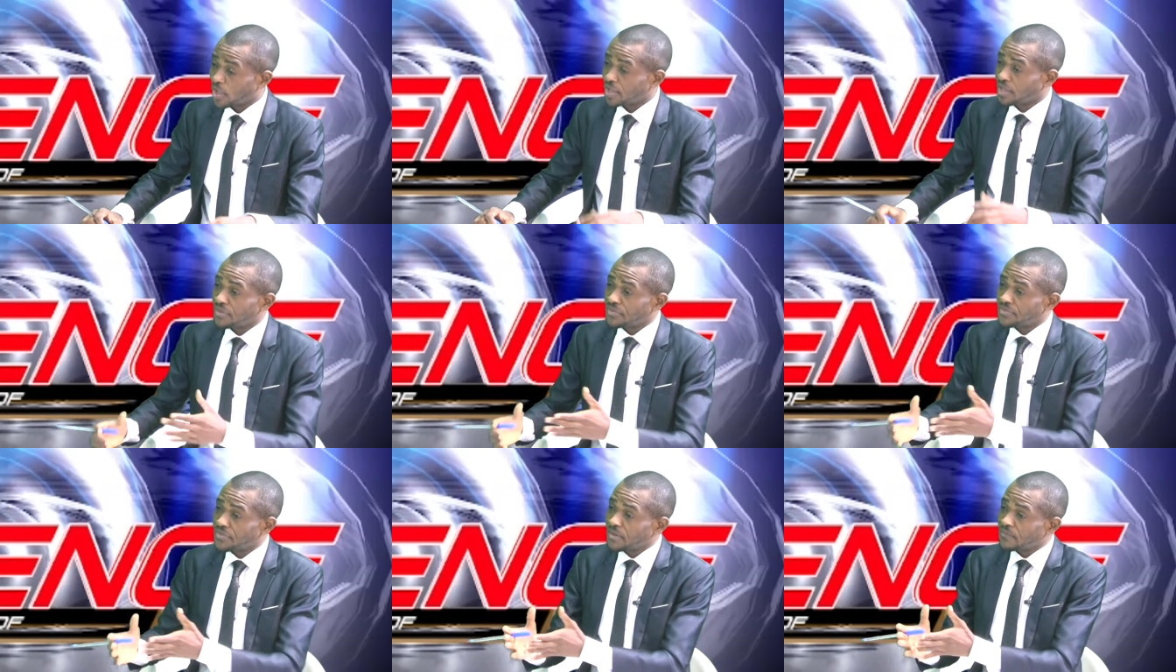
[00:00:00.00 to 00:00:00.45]
And
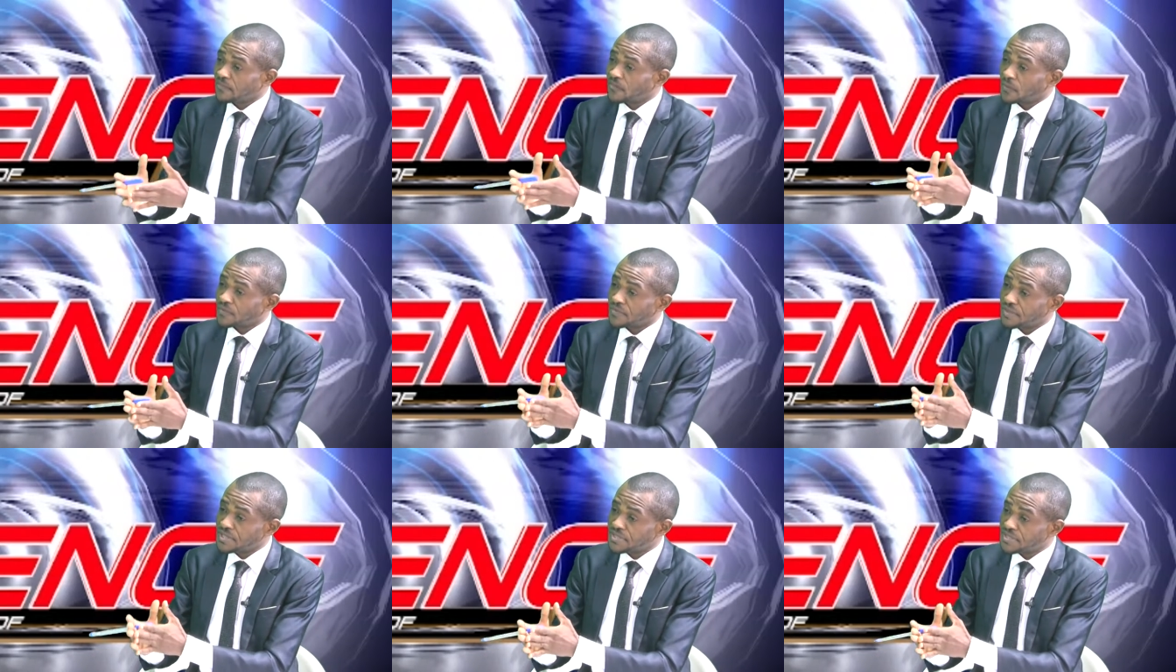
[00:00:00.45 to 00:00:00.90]
the theme
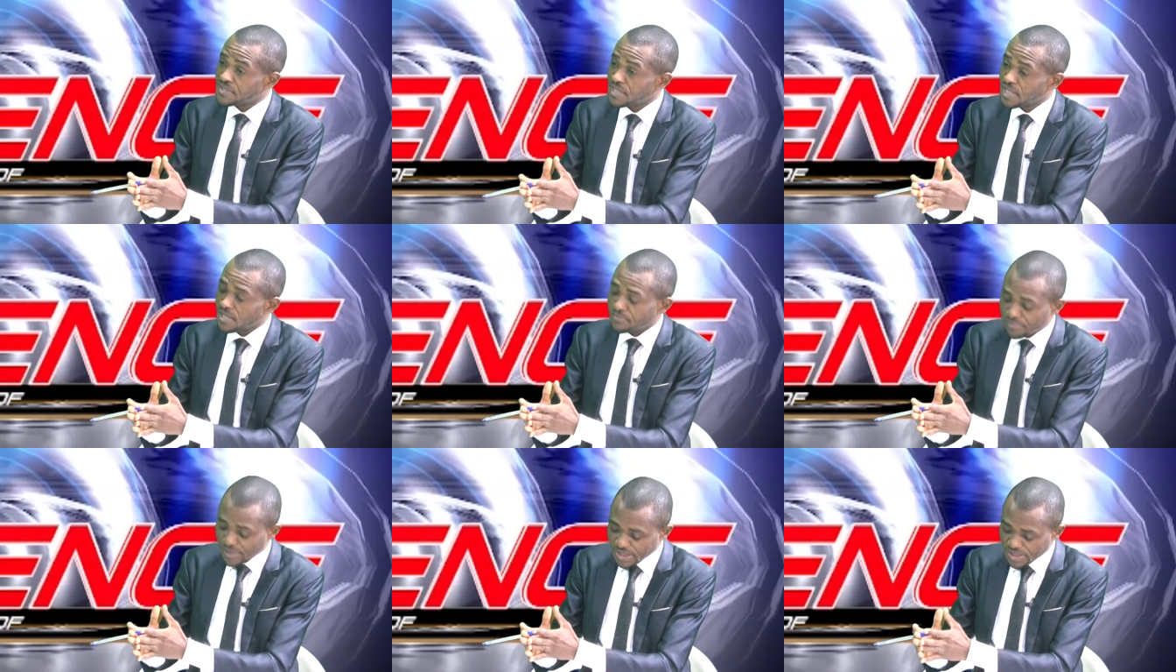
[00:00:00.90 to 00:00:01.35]
for this
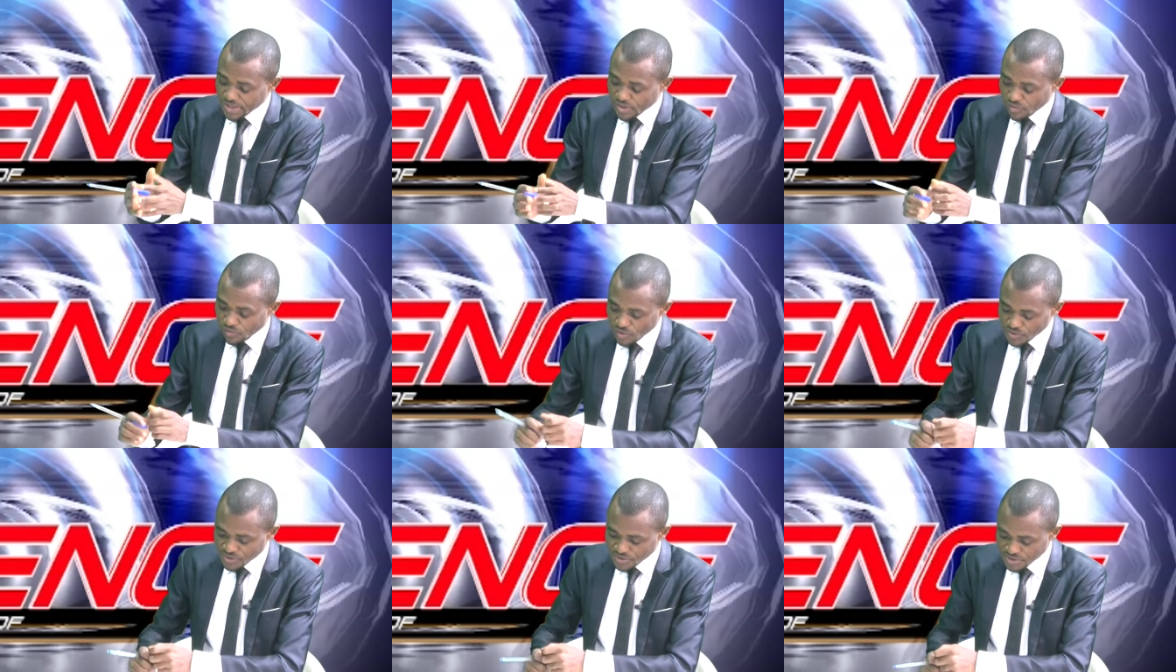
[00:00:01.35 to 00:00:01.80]
year's
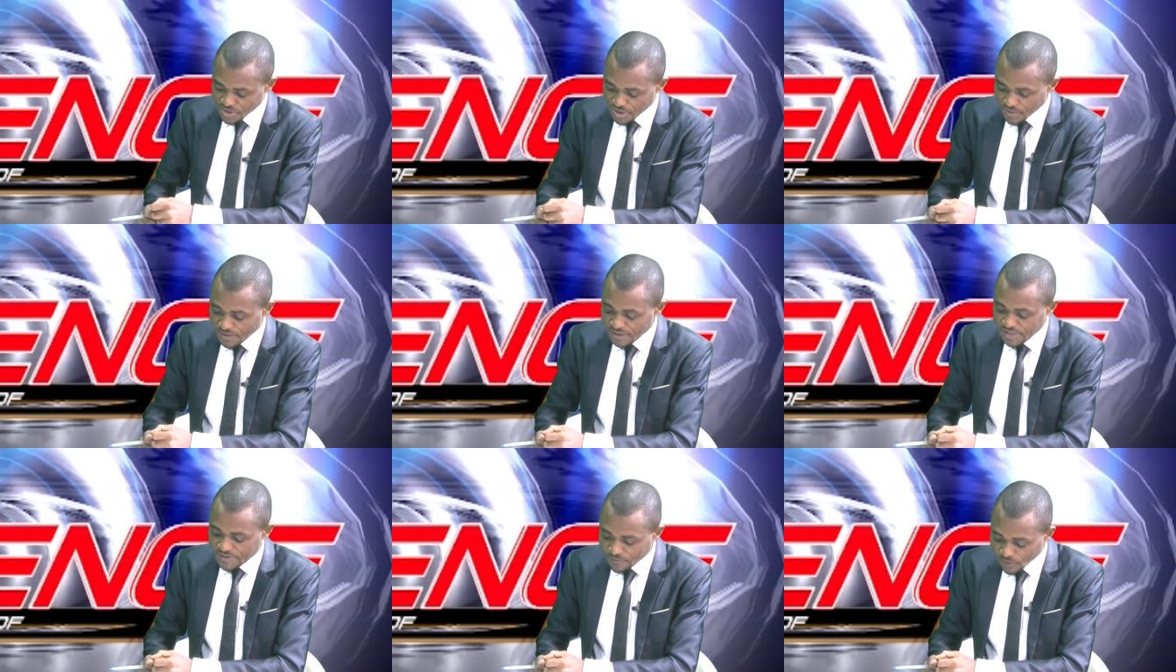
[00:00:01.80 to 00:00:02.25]
meeting was
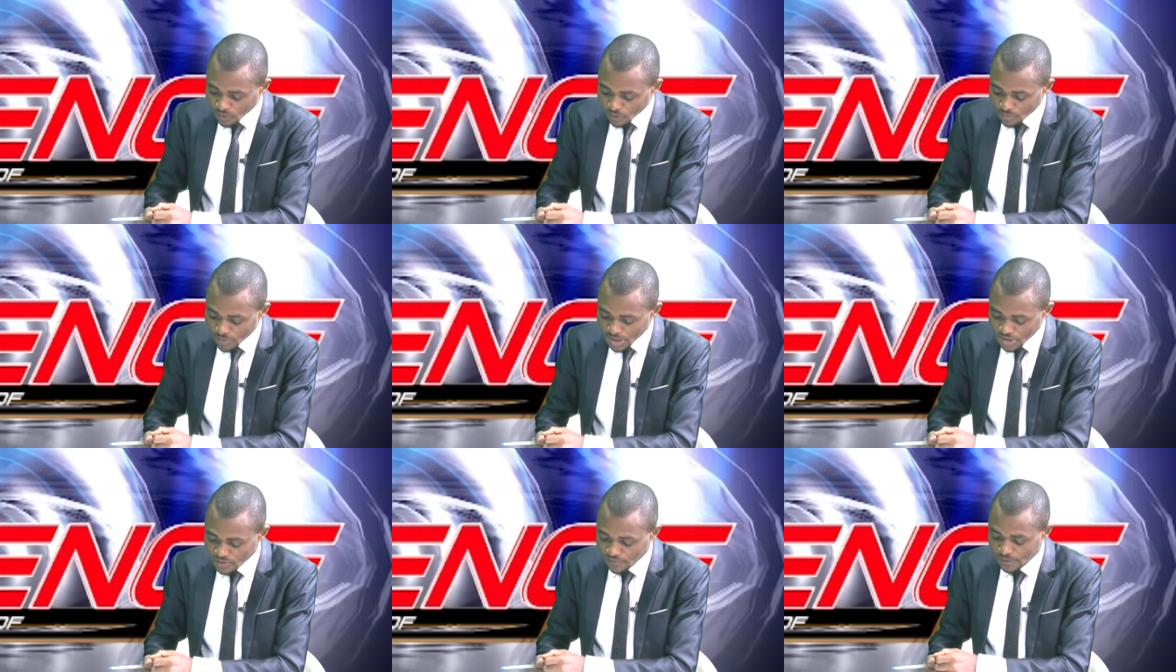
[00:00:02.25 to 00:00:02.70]
the
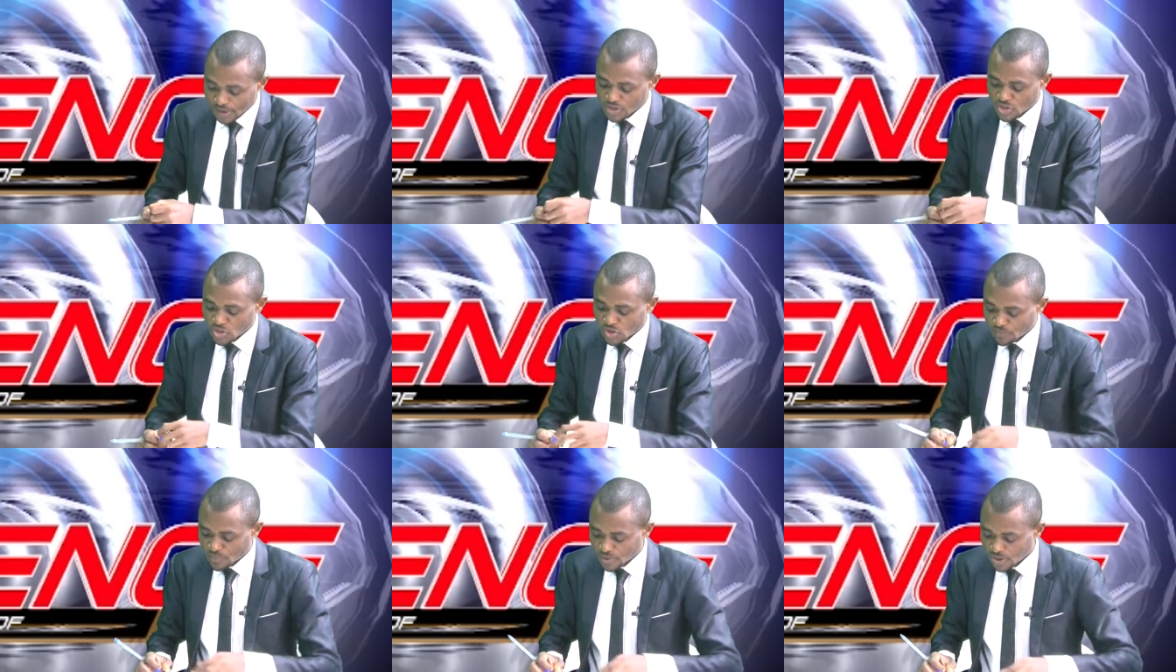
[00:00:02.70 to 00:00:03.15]
development of
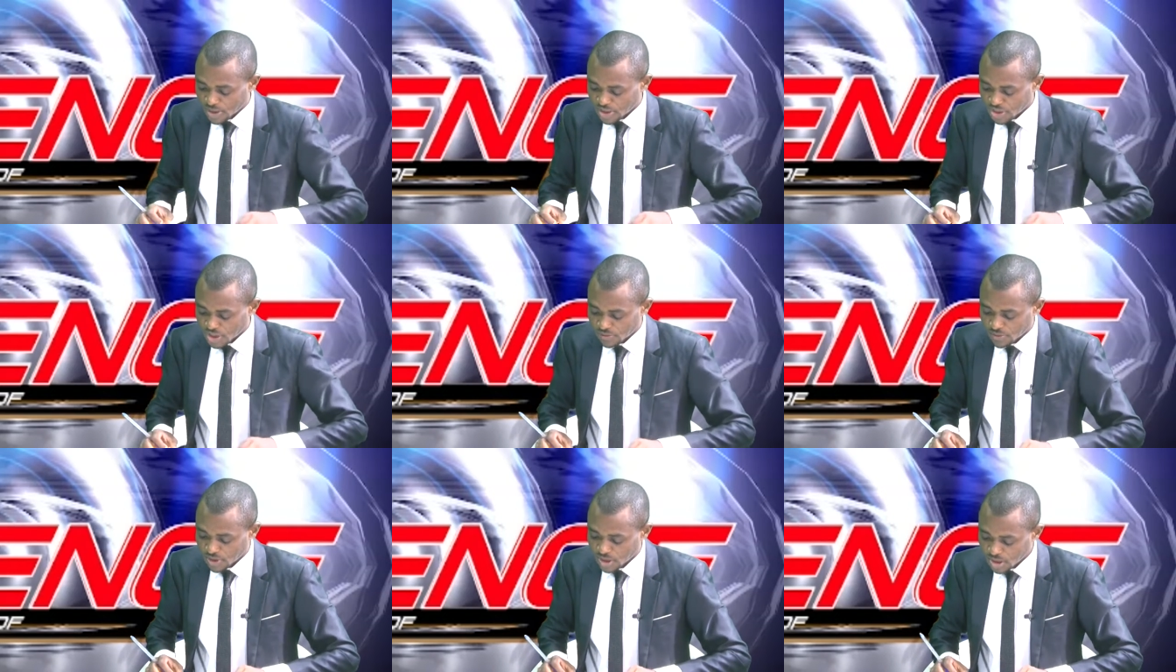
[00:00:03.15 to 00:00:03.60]

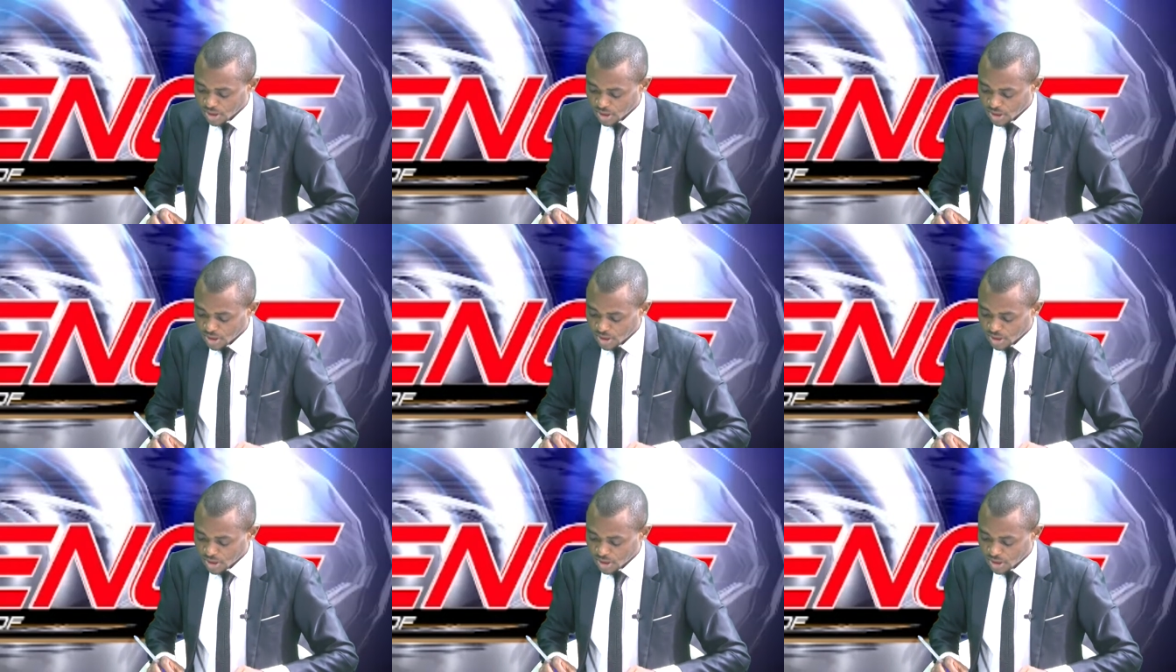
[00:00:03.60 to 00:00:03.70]
entrepreneurship